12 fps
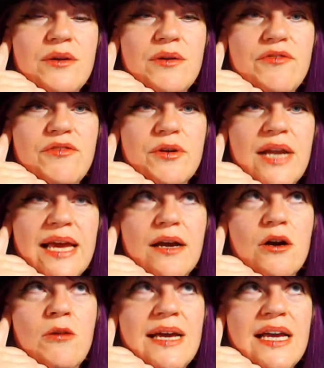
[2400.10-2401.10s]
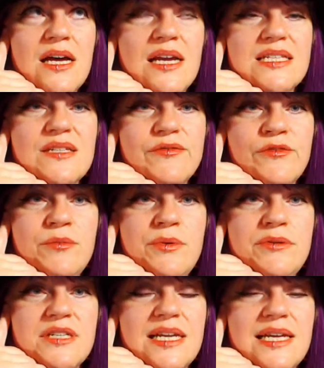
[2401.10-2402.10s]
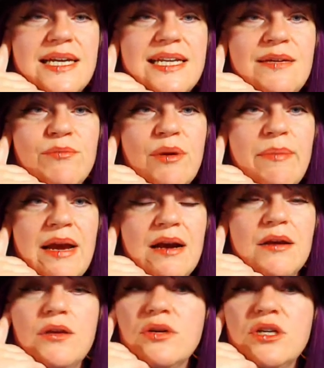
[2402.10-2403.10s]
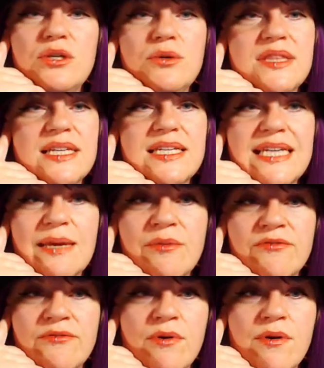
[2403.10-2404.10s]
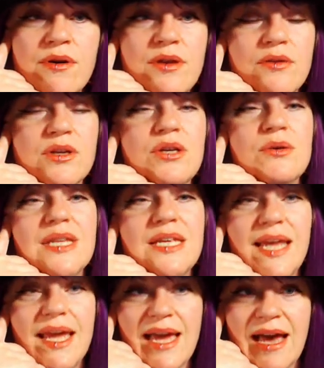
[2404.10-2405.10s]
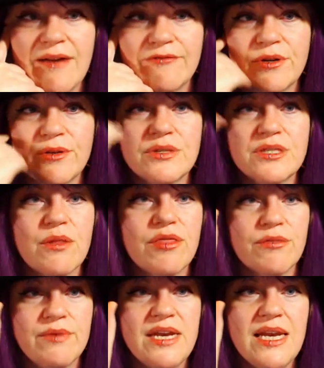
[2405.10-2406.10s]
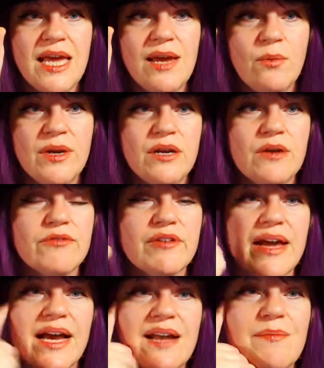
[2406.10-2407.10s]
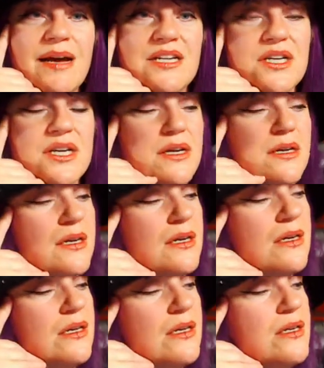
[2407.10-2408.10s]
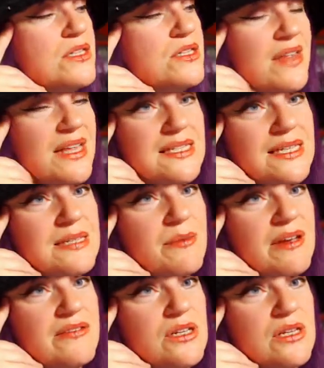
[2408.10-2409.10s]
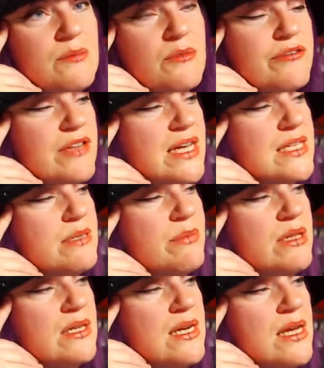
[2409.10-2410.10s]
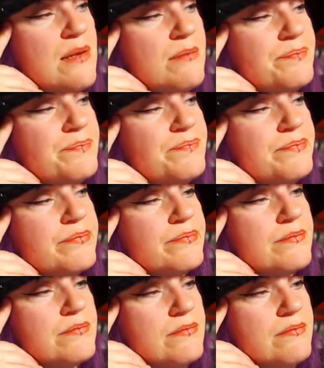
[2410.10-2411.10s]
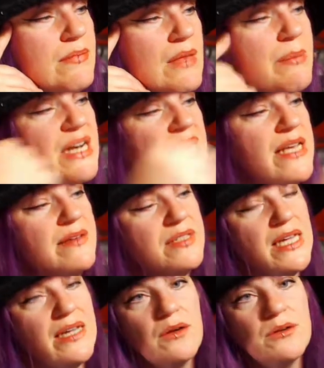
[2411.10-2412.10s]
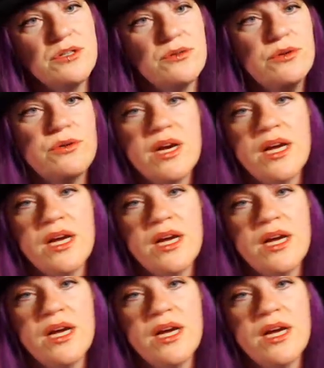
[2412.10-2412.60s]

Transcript: know, if you're like, oh my God, it's the full moon tonight, I didn't prepare it, you can do it the day before, you can do it the day after. There's a 3-day window for that kind of magic. So that's awesome. It gives you a little more flexibility. But it goes through